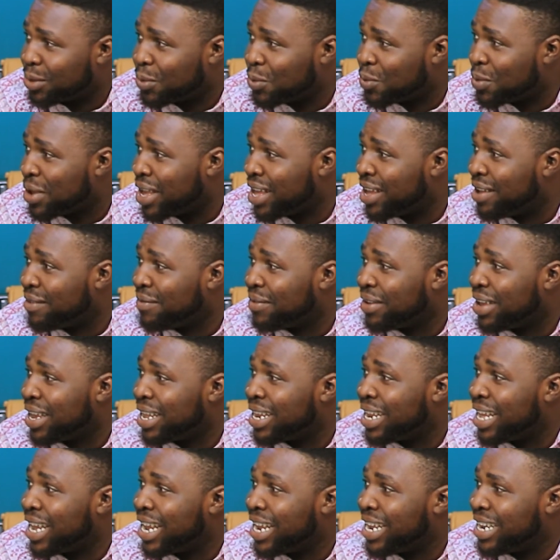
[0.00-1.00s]
we have
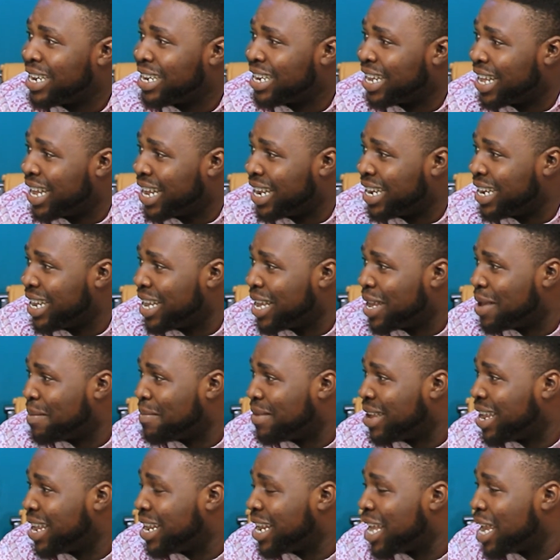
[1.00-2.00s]
N9 and
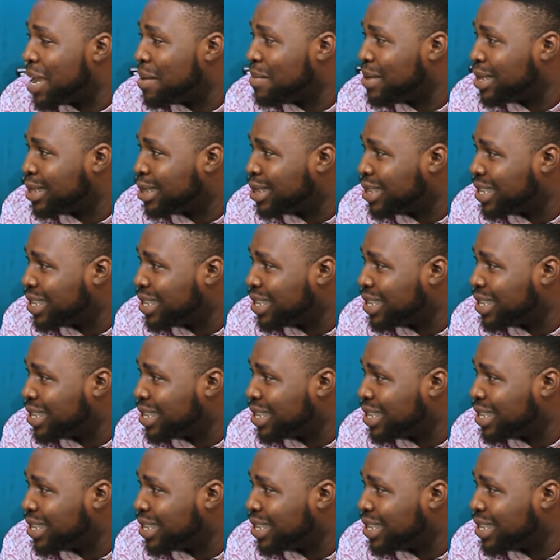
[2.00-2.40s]
NIMC.